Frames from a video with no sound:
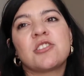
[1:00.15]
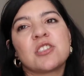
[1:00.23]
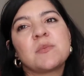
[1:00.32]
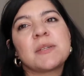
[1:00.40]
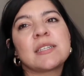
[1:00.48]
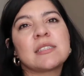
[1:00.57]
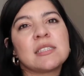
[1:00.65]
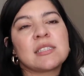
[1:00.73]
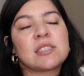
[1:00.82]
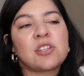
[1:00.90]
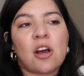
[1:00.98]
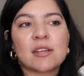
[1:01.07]
just because
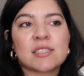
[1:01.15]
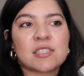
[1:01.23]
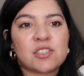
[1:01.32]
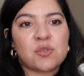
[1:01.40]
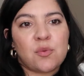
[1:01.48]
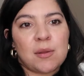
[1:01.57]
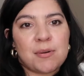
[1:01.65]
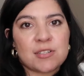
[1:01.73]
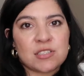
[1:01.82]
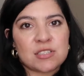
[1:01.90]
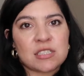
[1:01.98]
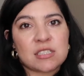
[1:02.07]
it's toxic one
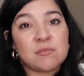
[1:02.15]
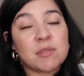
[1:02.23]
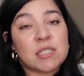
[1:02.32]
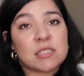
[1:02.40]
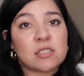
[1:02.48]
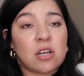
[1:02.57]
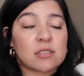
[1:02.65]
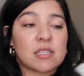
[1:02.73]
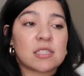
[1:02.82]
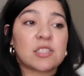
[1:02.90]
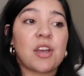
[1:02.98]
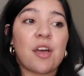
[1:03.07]
person doesn't mean it's
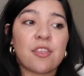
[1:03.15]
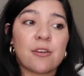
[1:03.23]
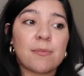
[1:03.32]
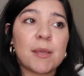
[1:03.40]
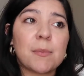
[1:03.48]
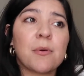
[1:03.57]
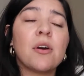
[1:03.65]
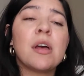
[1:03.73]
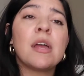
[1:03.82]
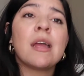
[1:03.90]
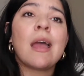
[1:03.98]
toxic to other people.